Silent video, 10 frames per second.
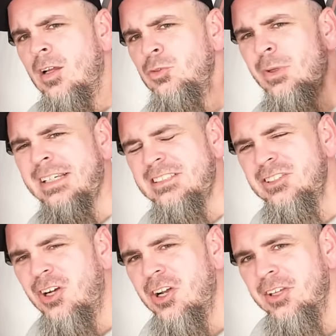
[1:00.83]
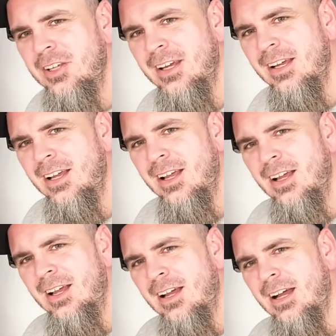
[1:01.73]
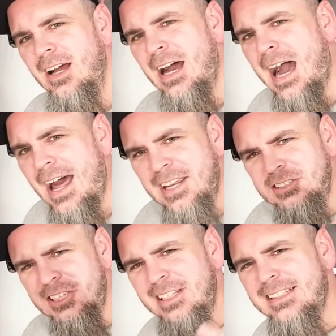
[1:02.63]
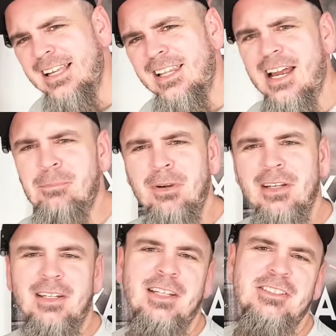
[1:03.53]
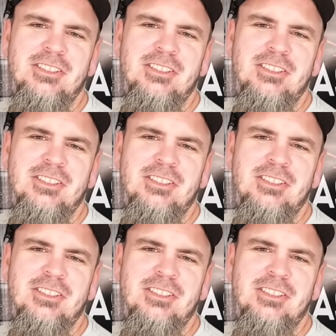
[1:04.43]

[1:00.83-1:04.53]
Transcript: So we get started. I need you to hit that like button and hit